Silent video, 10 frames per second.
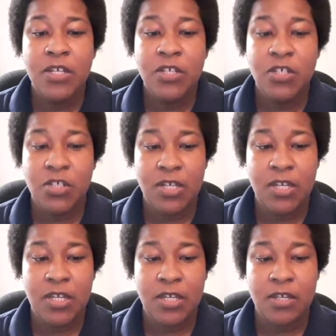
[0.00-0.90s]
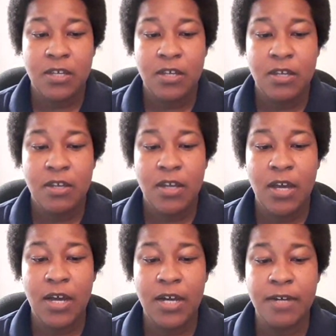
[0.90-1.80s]
She
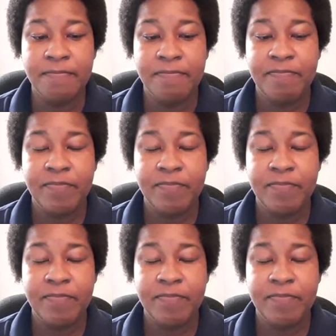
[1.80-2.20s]
um,